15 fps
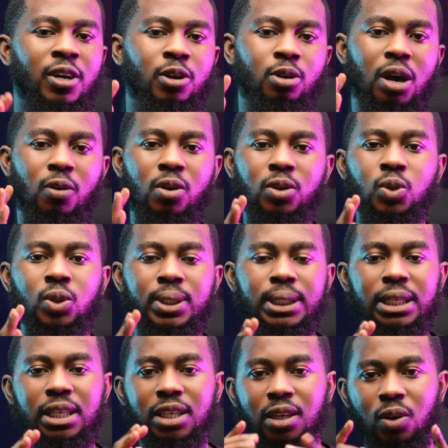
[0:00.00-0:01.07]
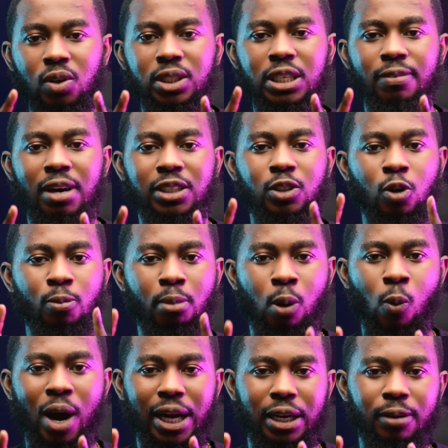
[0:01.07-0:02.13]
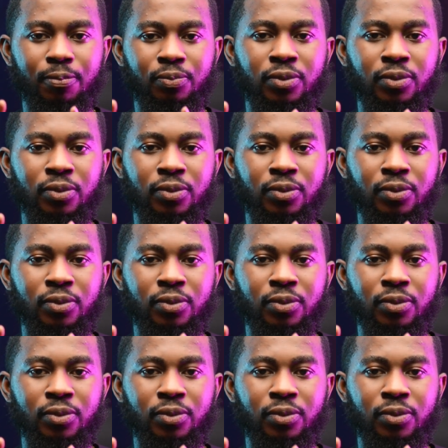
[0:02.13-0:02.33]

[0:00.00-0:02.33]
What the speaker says: You are going to see Yello Save as number 1.